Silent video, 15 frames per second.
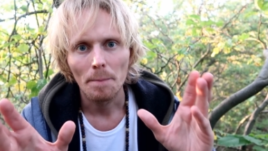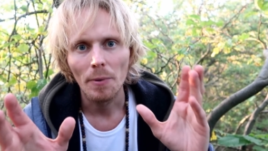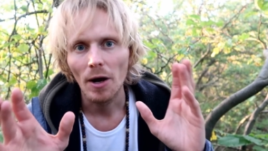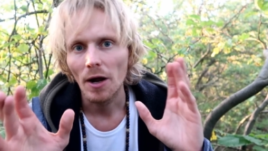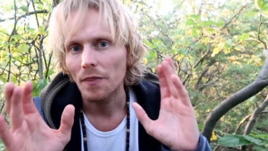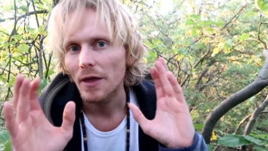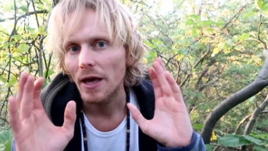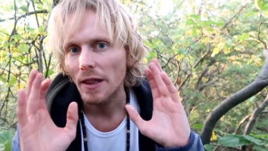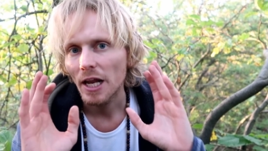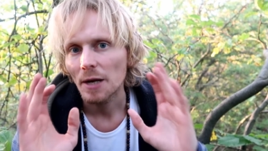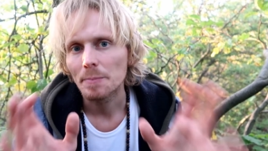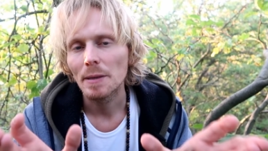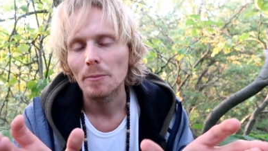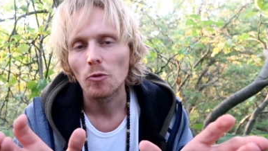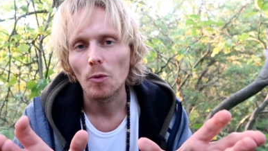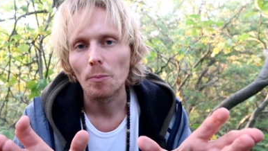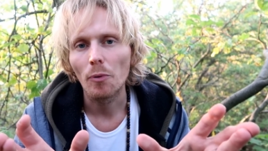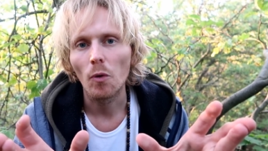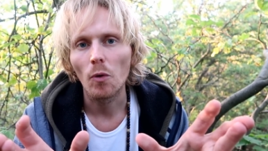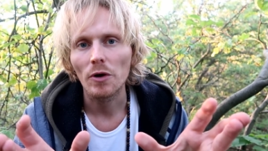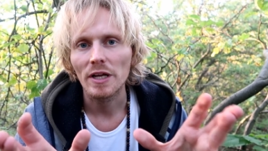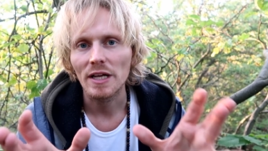But there are a lot of people
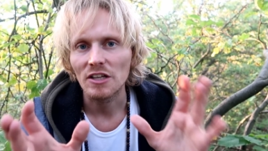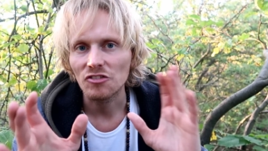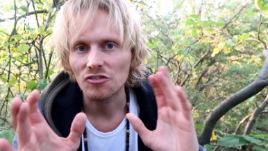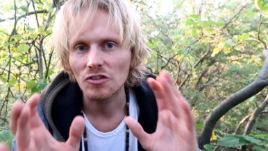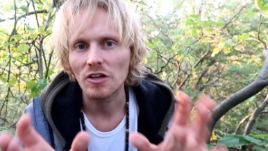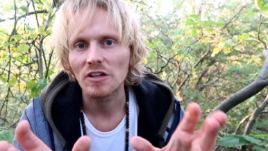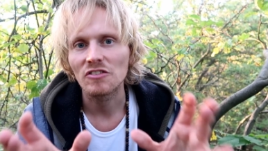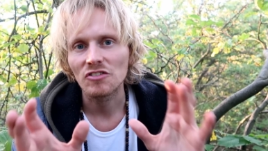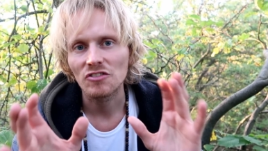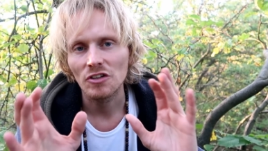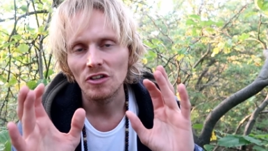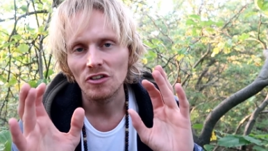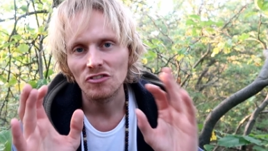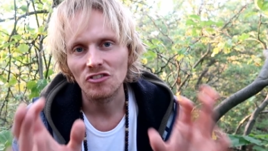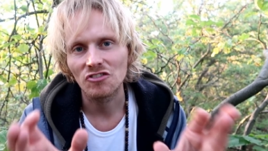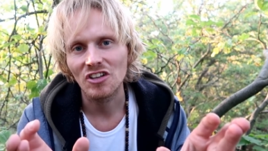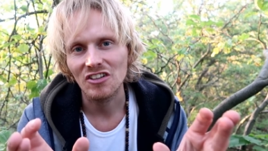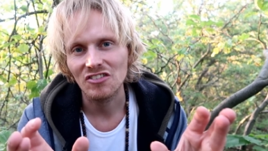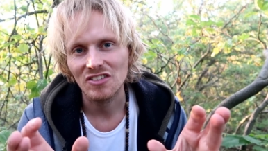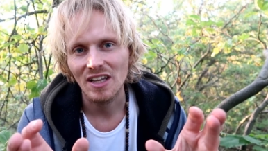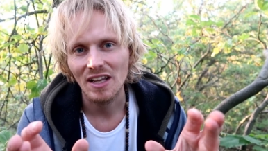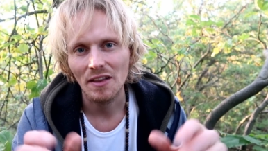reporting and studies
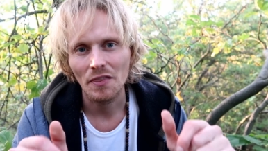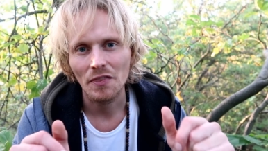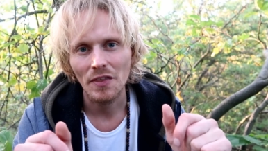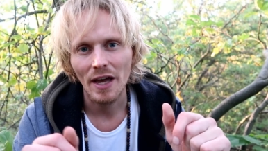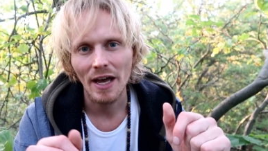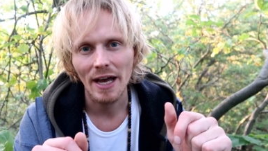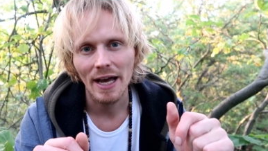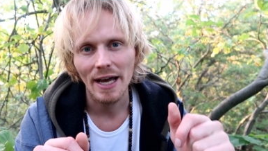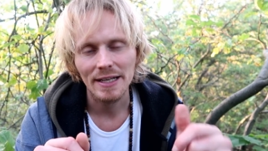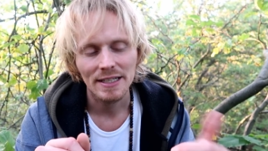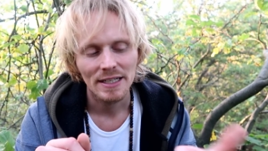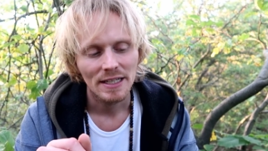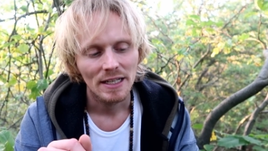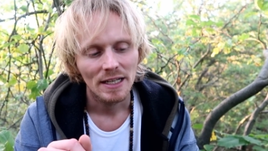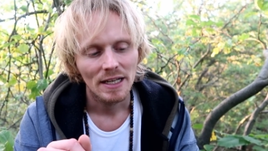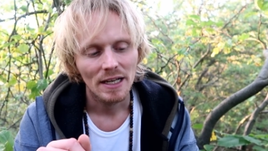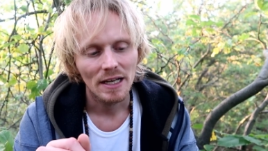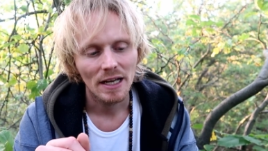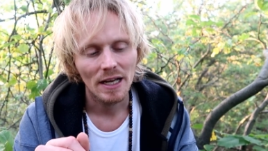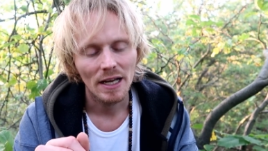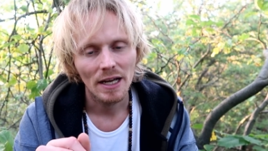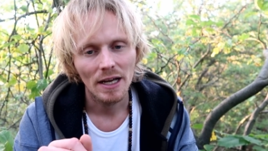suggesting that
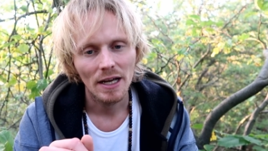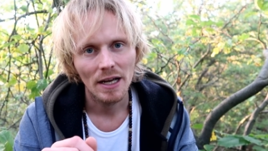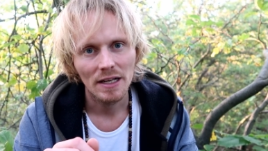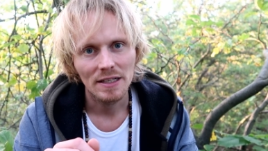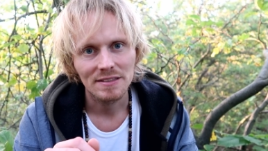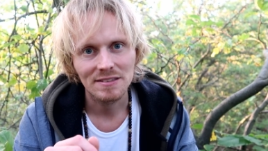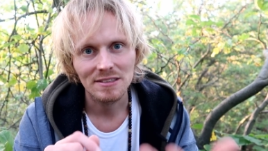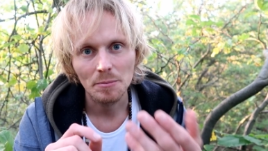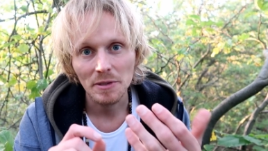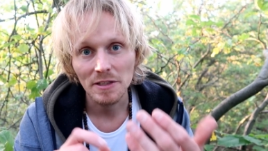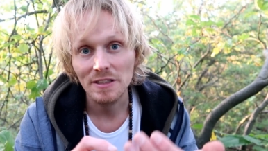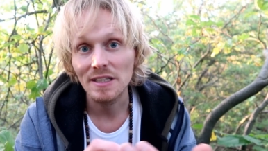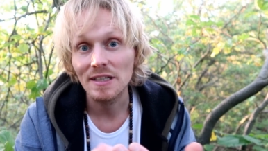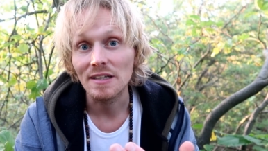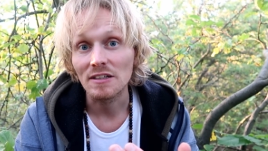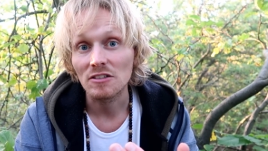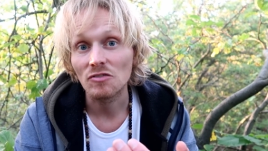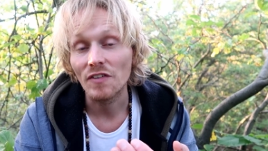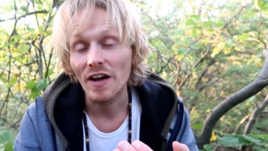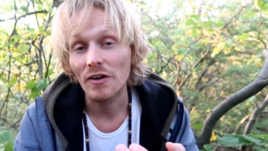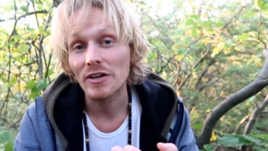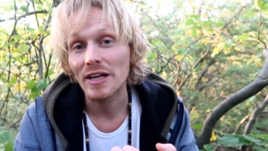CBD is
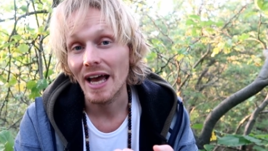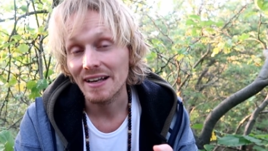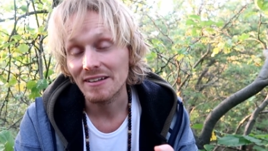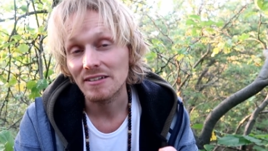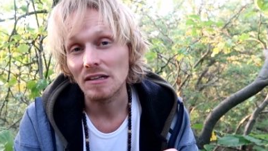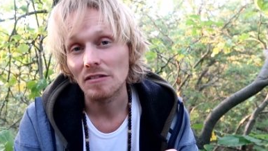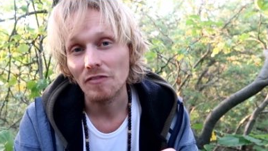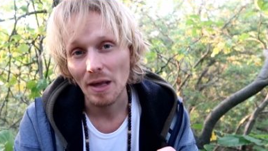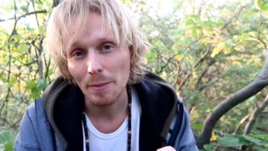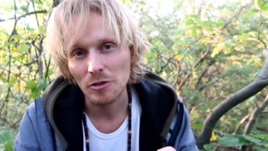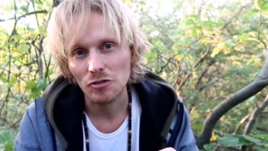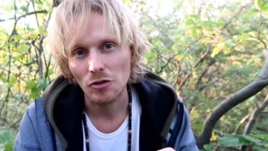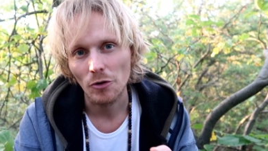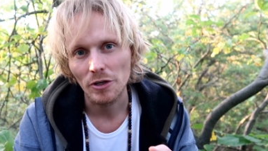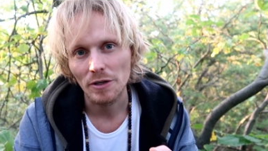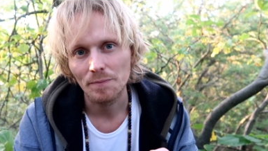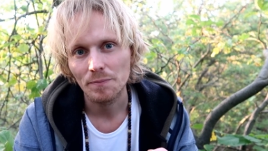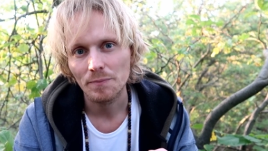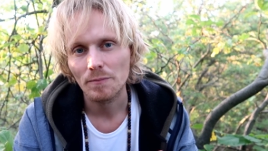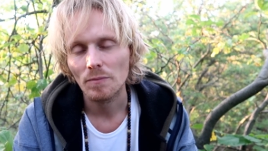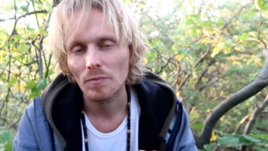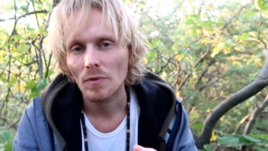very anti-inflammatory.
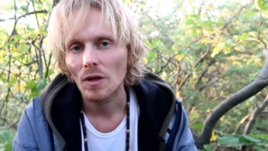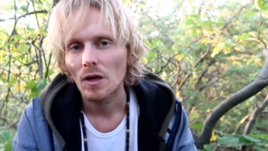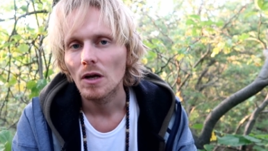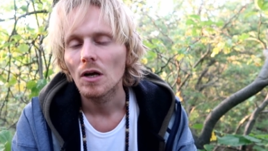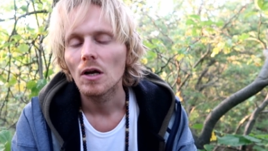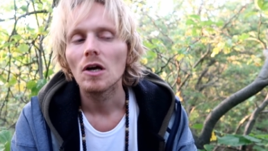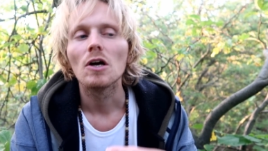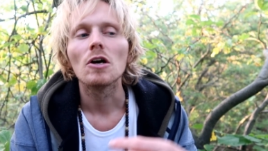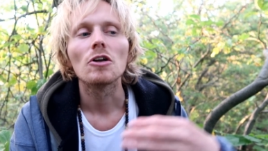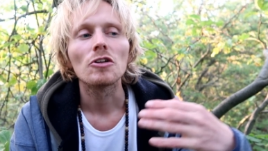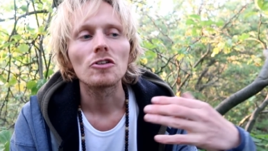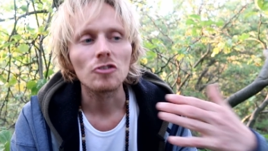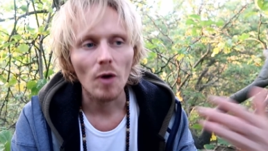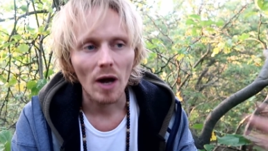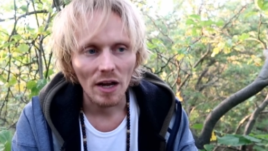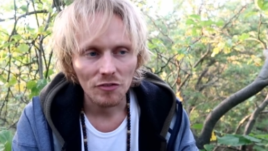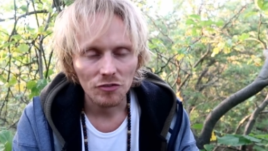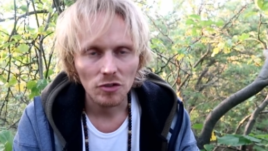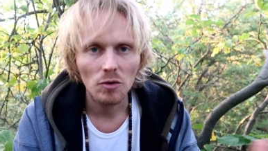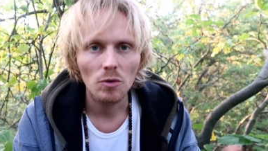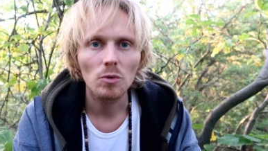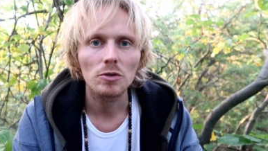So I've
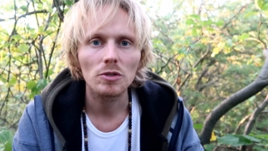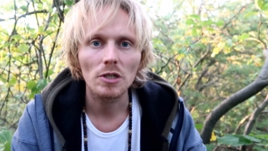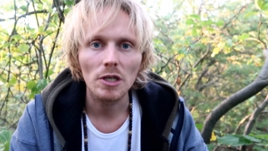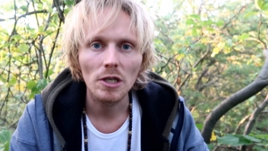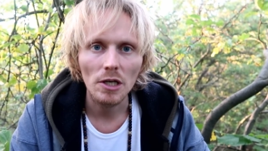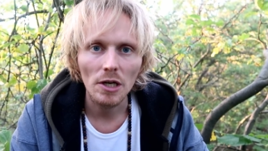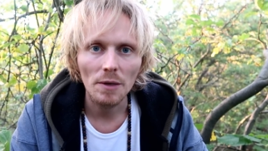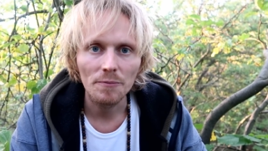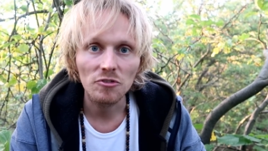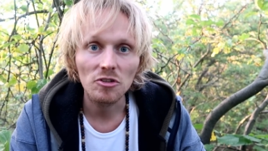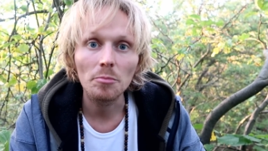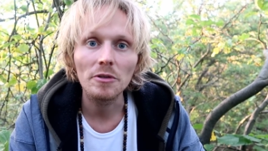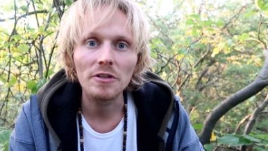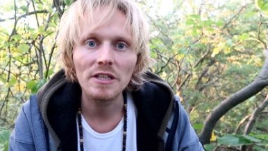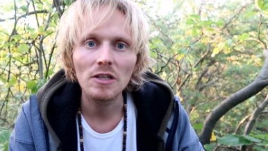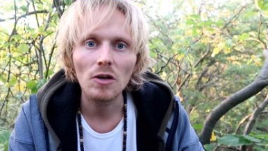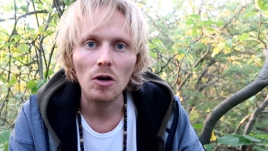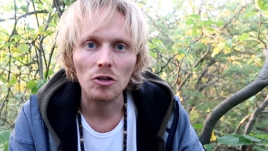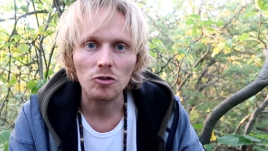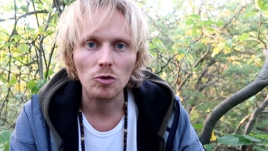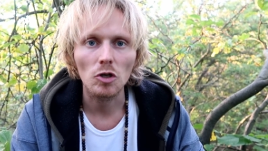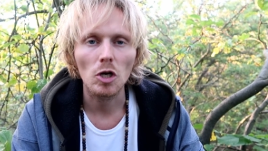sold CBD
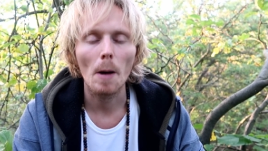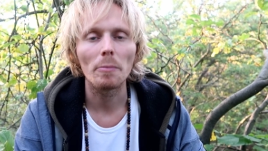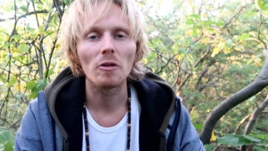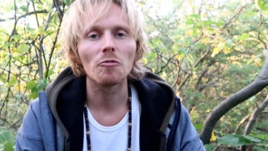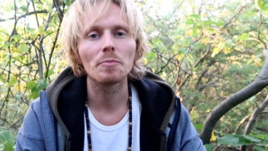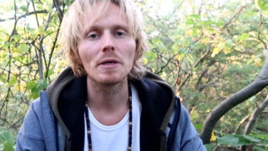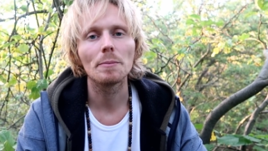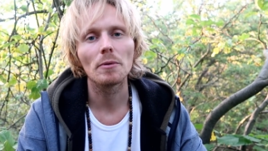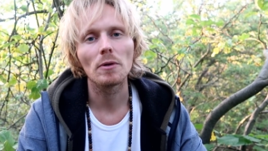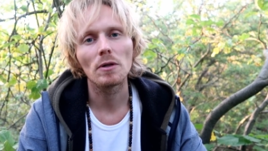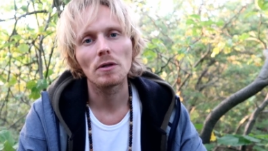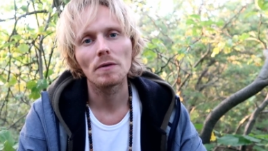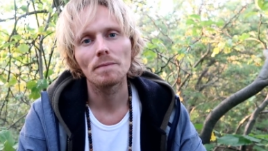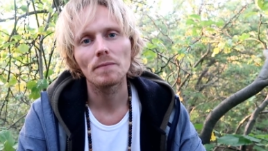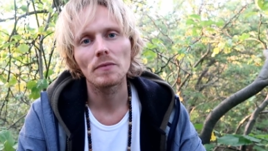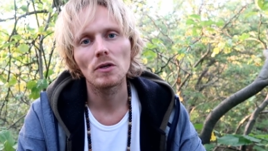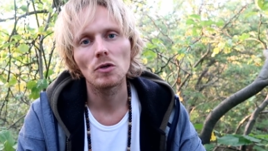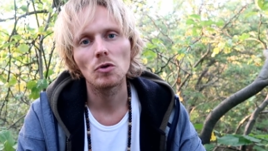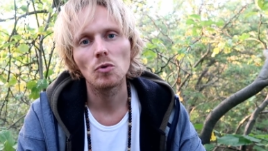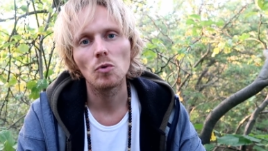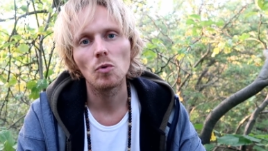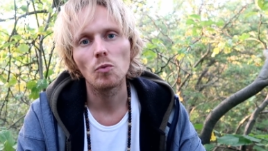oil to a couple of people
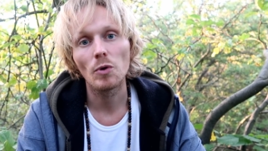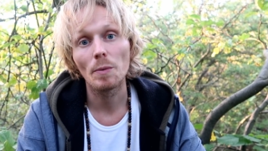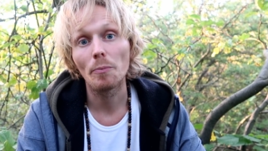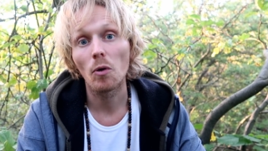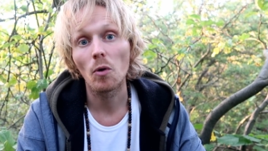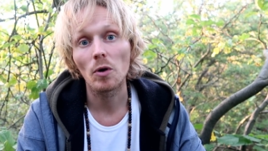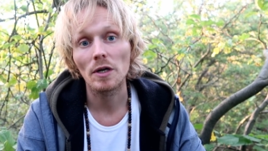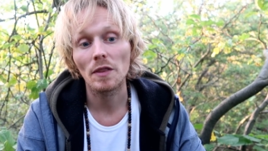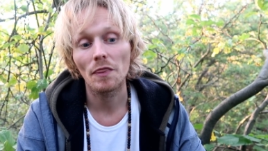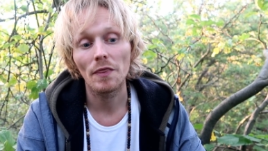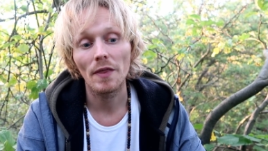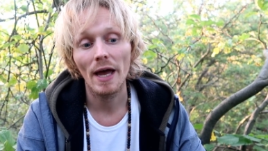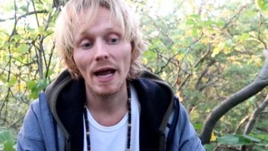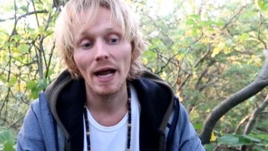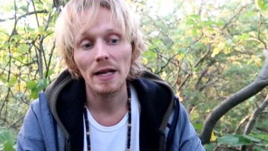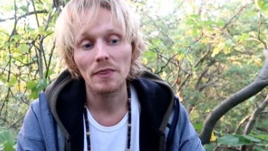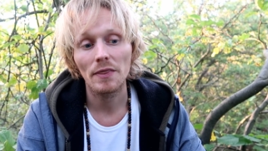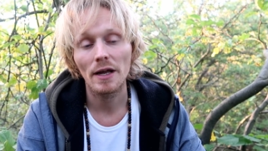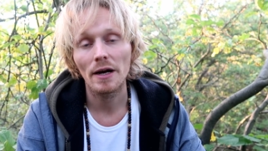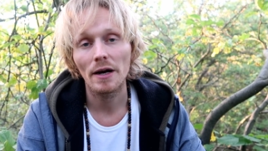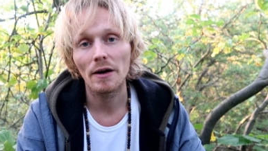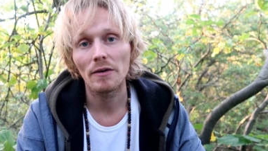who report that
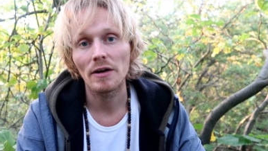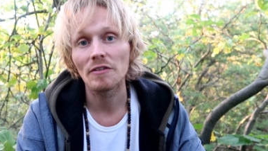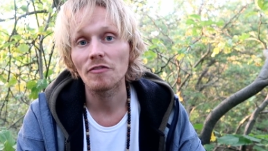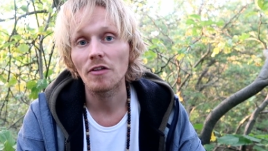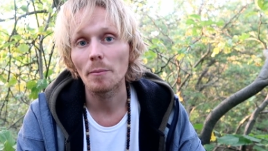their